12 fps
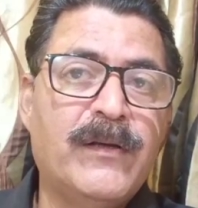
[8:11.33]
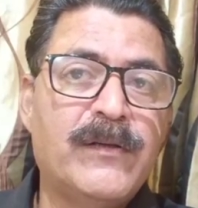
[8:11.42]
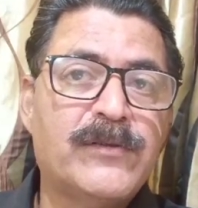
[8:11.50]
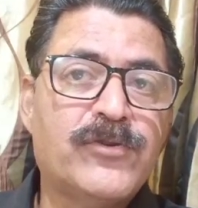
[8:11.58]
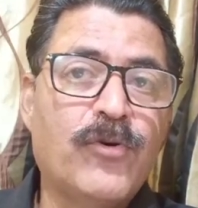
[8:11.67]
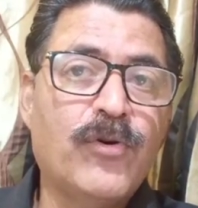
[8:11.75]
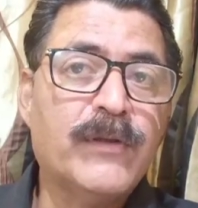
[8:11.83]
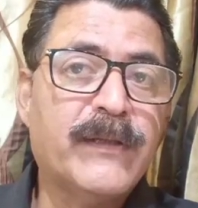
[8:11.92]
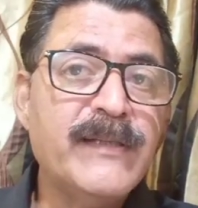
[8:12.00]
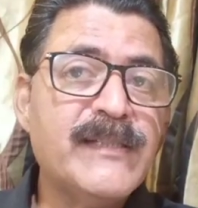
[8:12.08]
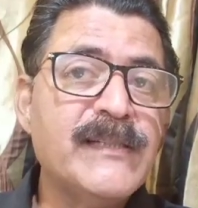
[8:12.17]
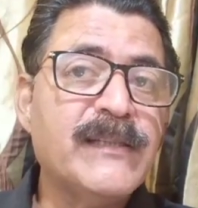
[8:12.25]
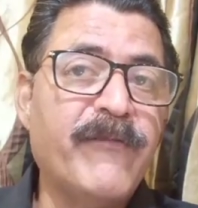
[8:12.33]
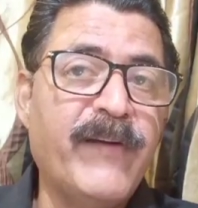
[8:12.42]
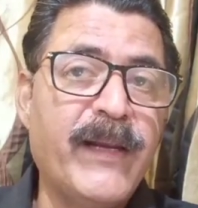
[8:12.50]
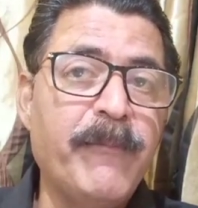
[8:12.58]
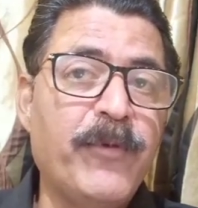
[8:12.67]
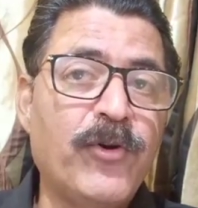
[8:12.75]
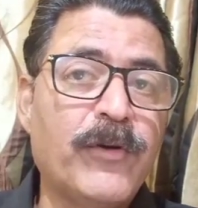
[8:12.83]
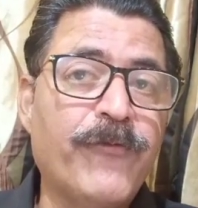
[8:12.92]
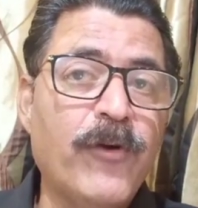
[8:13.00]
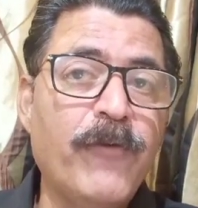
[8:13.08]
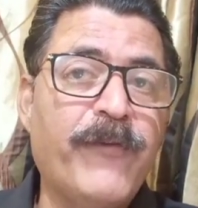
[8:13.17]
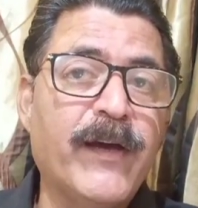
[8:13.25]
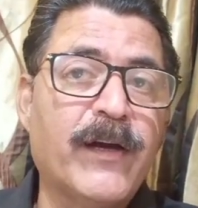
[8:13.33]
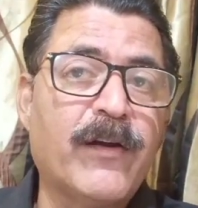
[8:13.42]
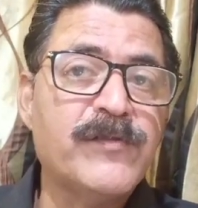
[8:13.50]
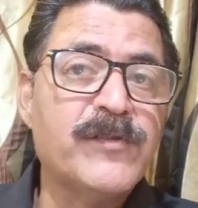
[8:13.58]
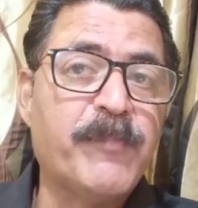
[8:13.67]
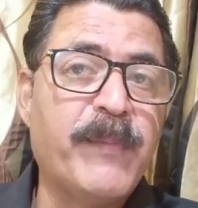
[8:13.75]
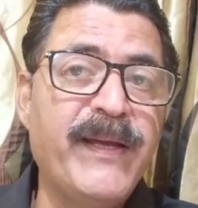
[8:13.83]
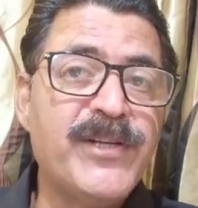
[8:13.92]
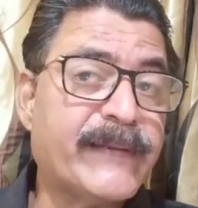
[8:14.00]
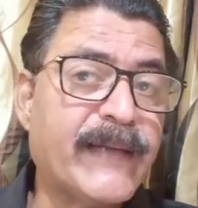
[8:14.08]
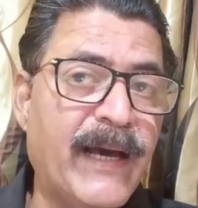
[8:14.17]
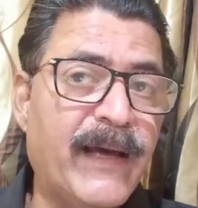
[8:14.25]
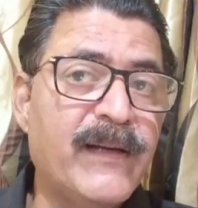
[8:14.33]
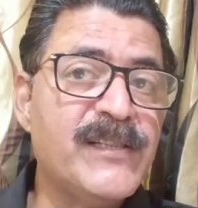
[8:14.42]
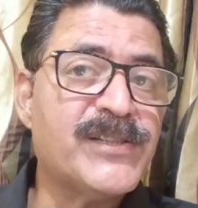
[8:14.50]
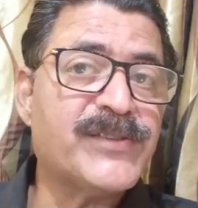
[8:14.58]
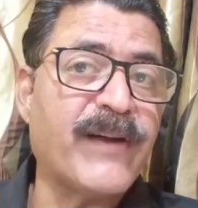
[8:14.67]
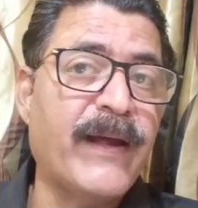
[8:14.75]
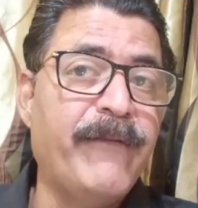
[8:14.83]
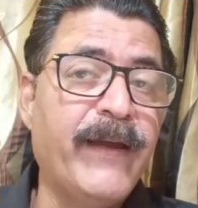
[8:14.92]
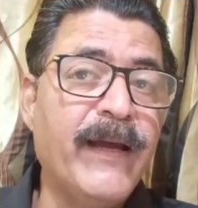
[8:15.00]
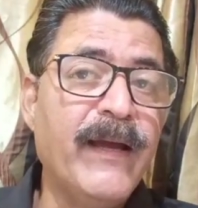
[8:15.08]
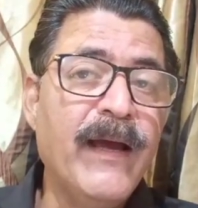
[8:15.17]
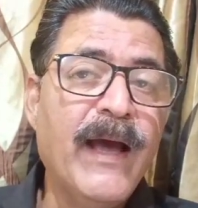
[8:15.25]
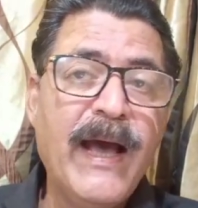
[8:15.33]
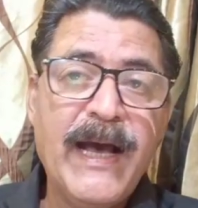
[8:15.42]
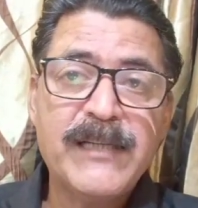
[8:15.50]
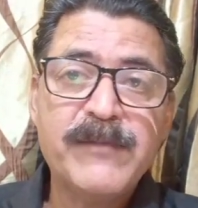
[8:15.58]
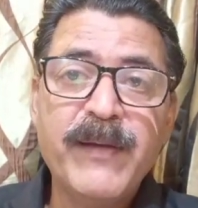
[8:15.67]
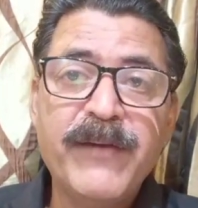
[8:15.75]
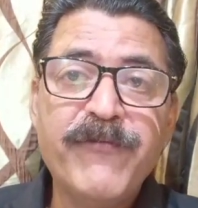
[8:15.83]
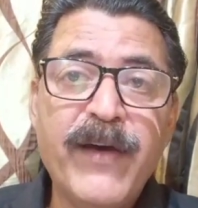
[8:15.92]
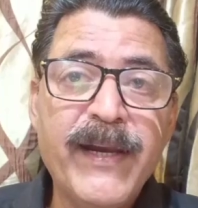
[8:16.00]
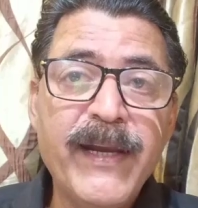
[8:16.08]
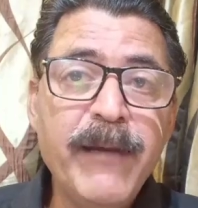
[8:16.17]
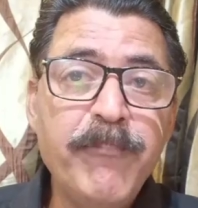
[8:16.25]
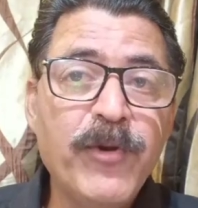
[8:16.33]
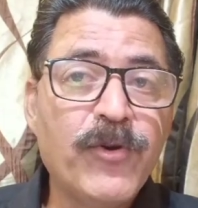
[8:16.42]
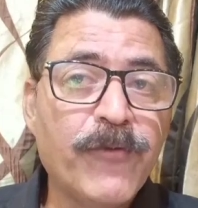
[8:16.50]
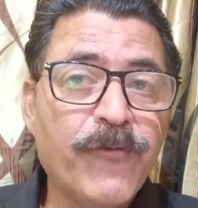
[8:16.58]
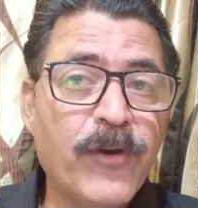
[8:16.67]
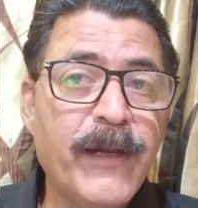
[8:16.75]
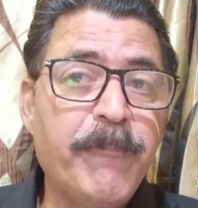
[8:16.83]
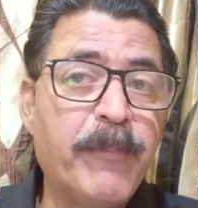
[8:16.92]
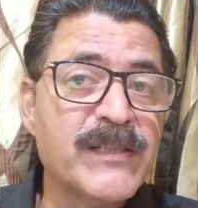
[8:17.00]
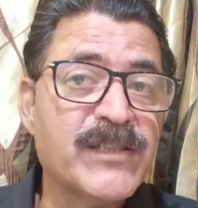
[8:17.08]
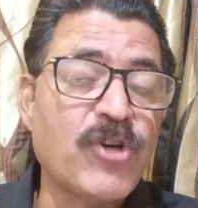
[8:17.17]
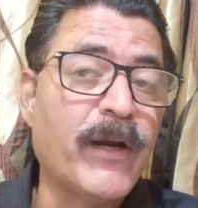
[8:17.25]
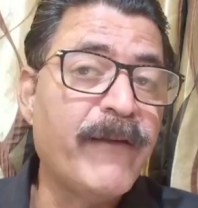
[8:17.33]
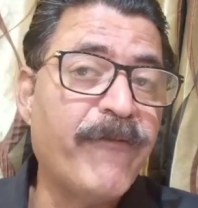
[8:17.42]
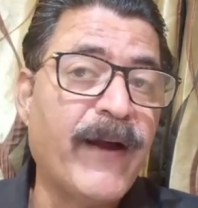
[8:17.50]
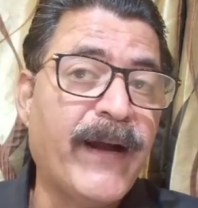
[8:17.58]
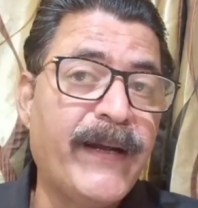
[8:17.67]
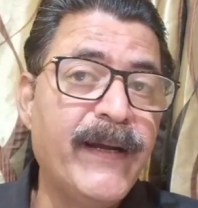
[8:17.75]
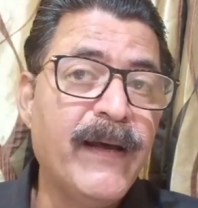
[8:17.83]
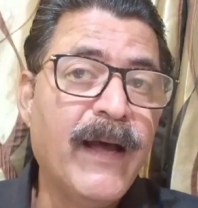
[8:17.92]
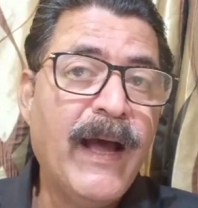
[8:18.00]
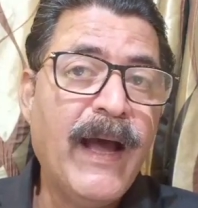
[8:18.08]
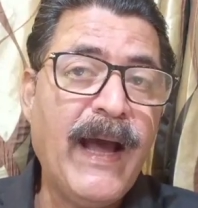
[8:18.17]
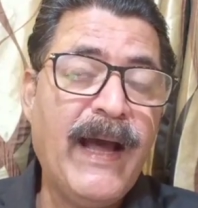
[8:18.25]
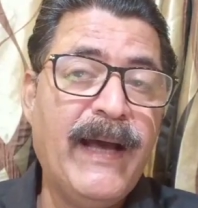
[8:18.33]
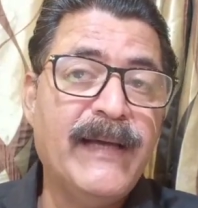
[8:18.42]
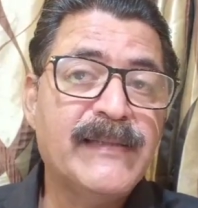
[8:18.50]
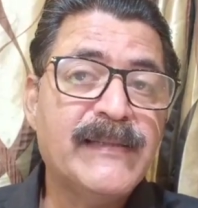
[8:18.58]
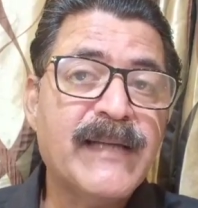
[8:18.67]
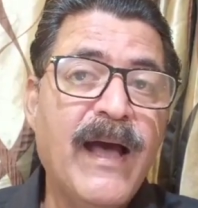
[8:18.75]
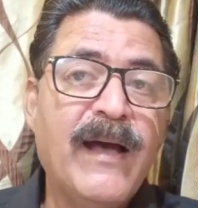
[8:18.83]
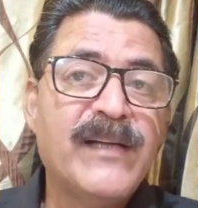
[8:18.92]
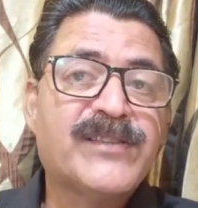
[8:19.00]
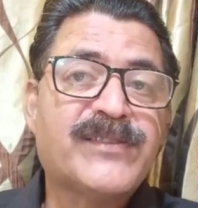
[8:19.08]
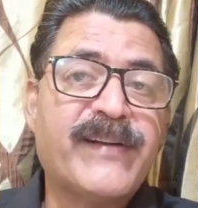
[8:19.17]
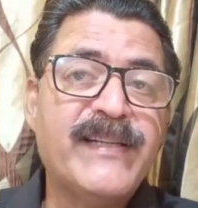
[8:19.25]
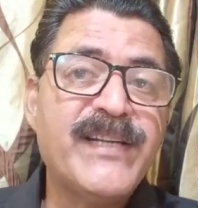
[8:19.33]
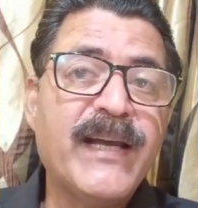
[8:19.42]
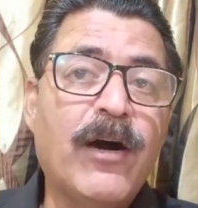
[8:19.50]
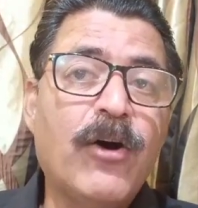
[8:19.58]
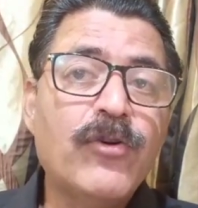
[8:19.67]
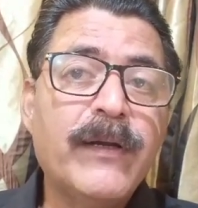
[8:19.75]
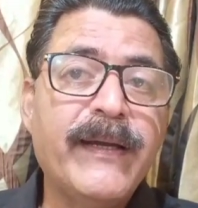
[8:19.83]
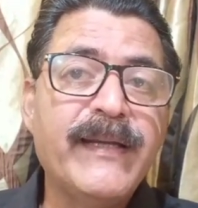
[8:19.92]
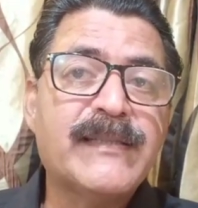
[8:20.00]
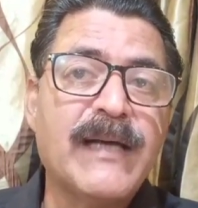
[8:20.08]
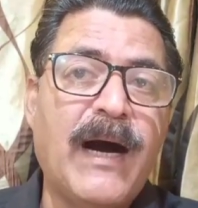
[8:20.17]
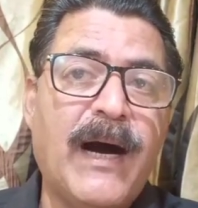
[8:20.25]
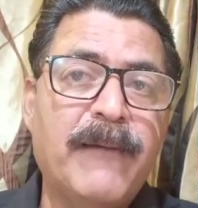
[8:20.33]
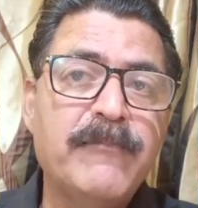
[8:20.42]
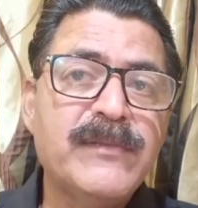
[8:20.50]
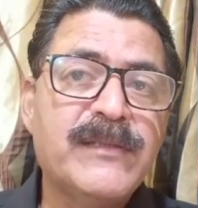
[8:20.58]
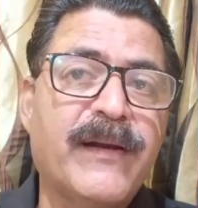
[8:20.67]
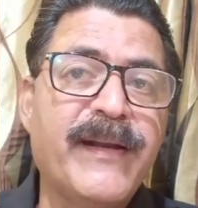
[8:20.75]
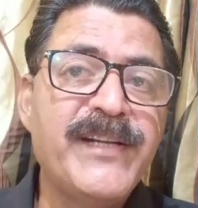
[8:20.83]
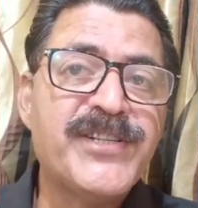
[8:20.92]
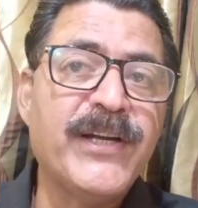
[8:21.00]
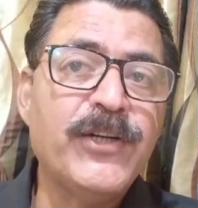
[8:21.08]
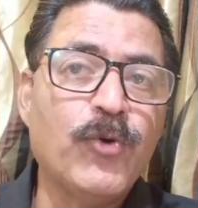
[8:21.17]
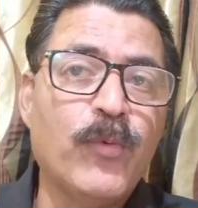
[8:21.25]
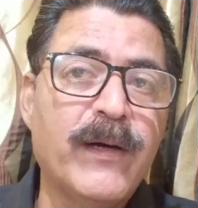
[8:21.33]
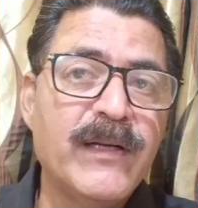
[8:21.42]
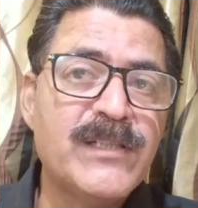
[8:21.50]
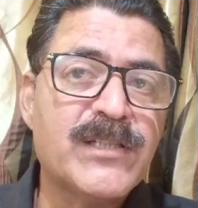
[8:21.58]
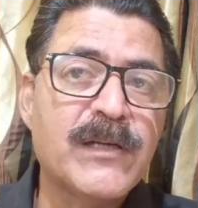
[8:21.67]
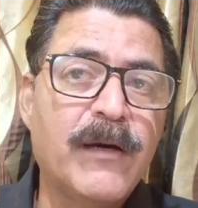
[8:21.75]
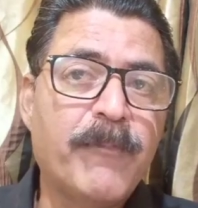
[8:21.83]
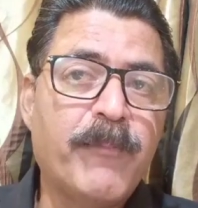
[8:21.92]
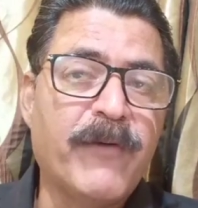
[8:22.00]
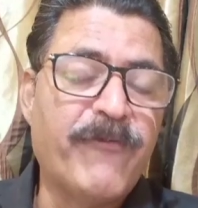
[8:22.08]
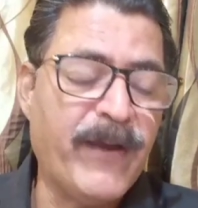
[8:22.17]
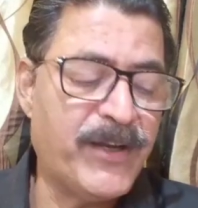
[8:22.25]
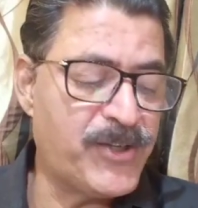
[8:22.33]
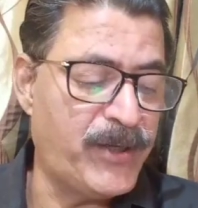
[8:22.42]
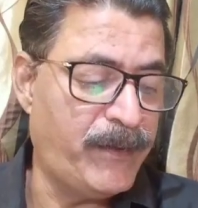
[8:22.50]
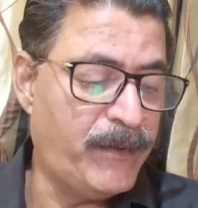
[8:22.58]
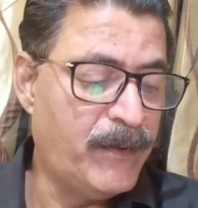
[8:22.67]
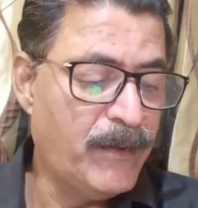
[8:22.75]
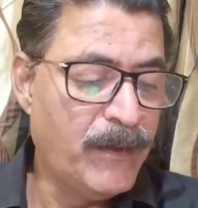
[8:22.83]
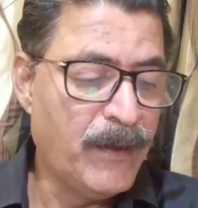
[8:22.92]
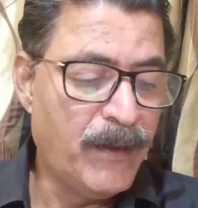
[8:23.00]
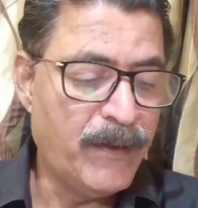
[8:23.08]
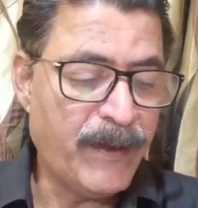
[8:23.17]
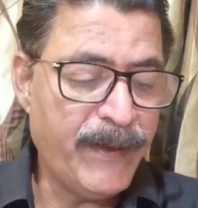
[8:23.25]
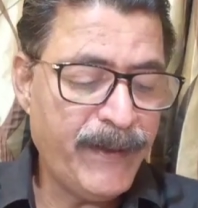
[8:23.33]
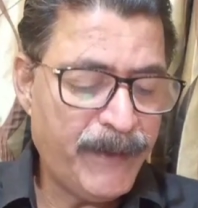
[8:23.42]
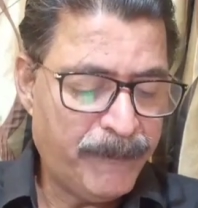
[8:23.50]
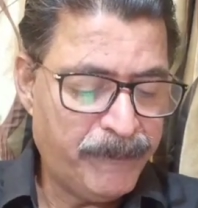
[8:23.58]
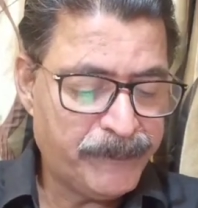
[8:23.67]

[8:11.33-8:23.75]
So this is a very beautiful figure of speech. Tireless striving has been very beautifully personified as stretching out its arms, reaching towards perfection, right?